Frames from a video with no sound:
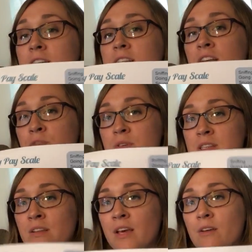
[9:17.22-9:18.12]

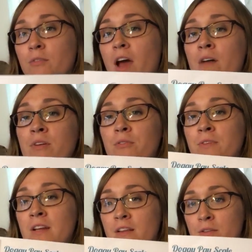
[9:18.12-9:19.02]
continuously for having her
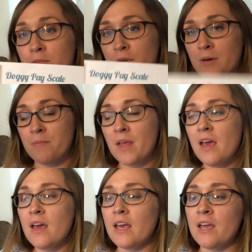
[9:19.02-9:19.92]
feet on the floor.
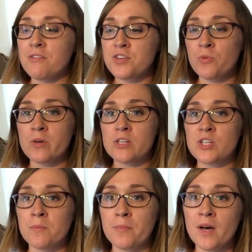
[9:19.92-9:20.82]
If she were to
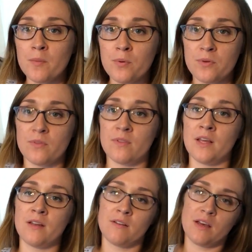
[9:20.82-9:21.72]
jump up,
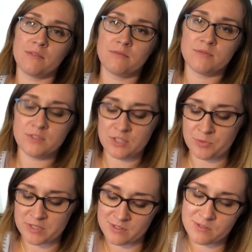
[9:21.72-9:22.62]
then she
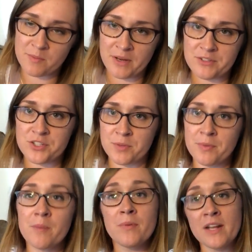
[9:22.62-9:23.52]
wasn't about to
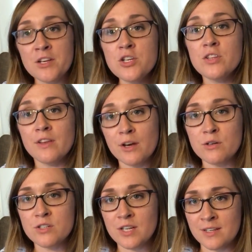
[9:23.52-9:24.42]
jump up, but I usually
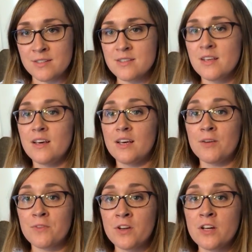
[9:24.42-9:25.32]
coach kids.
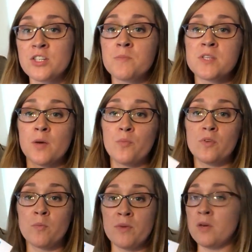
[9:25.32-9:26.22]
If the dog jumps up,
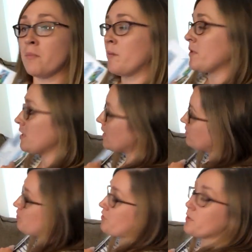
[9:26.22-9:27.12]
you be a mummy
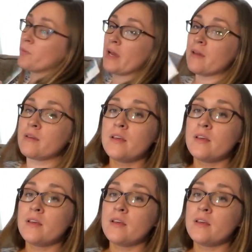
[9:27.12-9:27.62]
and you turn away.